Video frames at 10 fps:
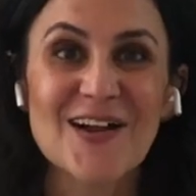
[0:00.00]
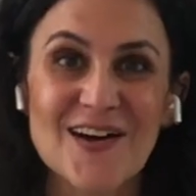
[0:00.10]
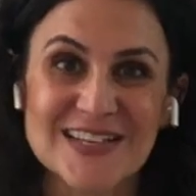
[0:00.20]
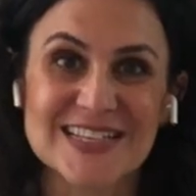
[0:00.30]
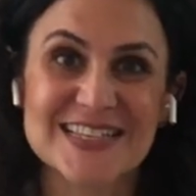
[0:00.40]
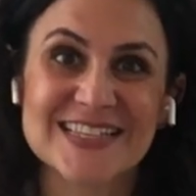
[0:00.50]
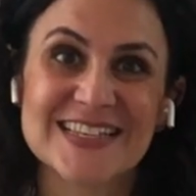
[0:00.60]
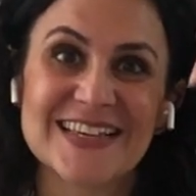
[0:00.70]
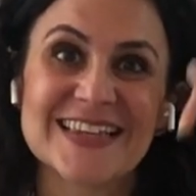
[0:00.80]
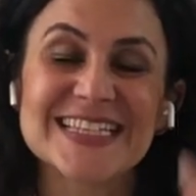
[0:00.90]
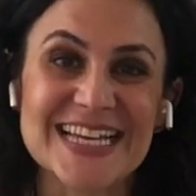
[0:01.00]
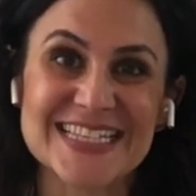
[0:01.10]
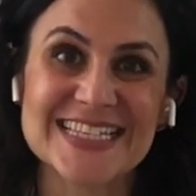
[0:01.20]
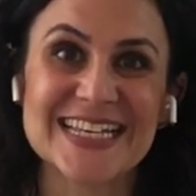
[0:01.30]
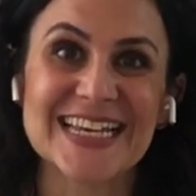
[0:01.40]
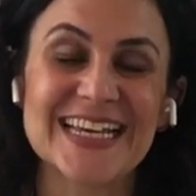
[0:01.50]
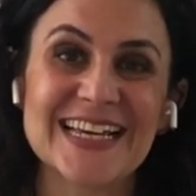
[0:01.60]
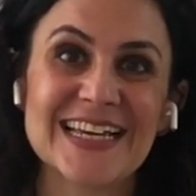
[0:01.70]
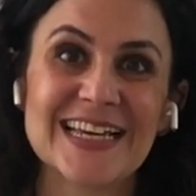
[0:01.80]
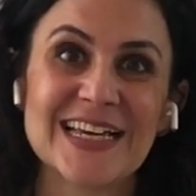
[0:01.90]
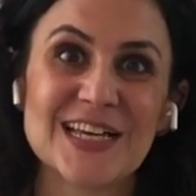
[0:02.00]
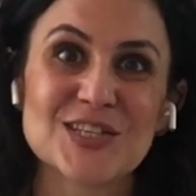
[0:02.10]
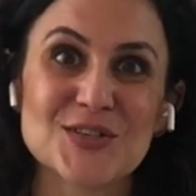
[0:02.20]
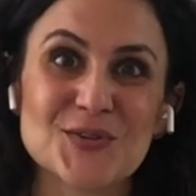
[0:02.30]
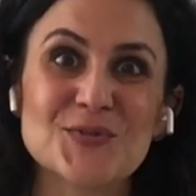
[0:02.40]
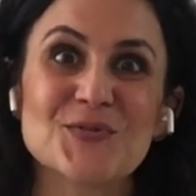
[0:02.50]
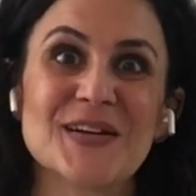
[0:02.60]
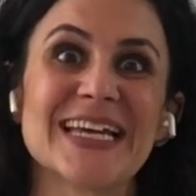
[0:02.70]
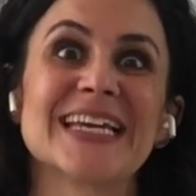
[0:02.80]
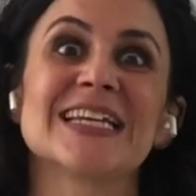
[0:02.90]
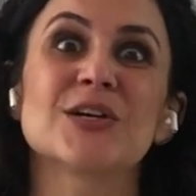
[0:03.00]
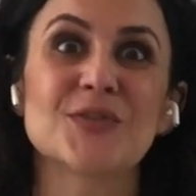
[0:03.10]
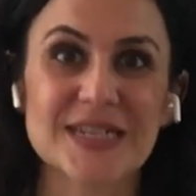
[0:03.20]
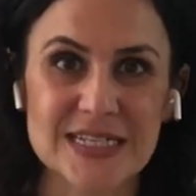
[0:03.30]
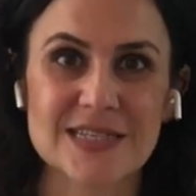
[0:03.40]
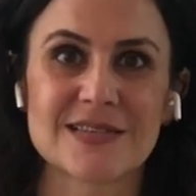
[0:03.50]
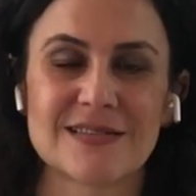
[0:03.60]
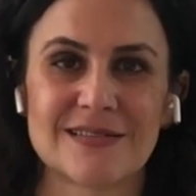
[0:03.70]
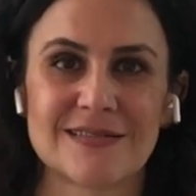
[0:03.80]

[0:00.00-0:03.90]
causes the density to increase.